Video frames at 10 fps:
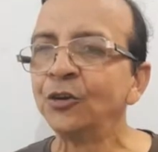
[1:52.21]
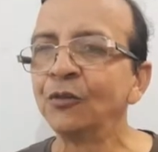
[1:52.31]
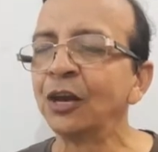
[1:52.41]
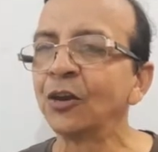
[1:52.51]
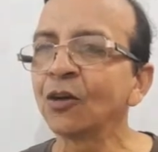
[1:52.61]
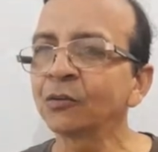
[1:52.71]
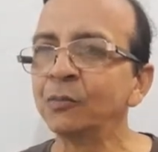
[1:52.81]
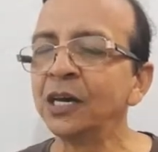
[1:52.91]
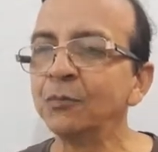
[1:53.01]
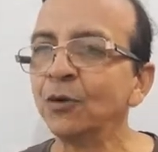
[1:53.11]
you will not
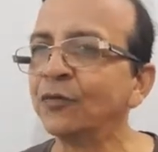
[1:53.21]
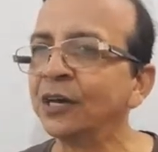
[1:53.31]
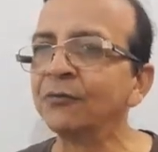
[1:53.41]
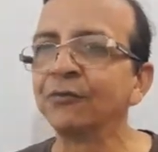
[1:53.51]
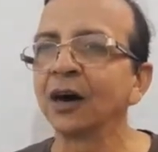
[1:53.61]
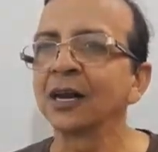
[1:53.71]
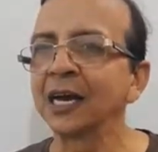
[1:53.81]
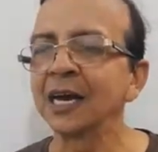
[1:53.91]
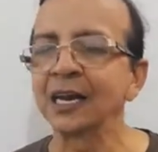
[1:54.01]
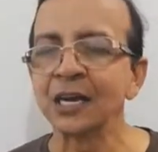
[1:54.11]
be moving far
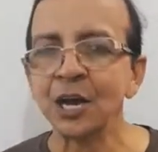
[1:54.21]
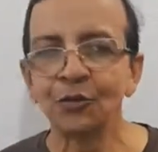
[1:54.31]
ahead.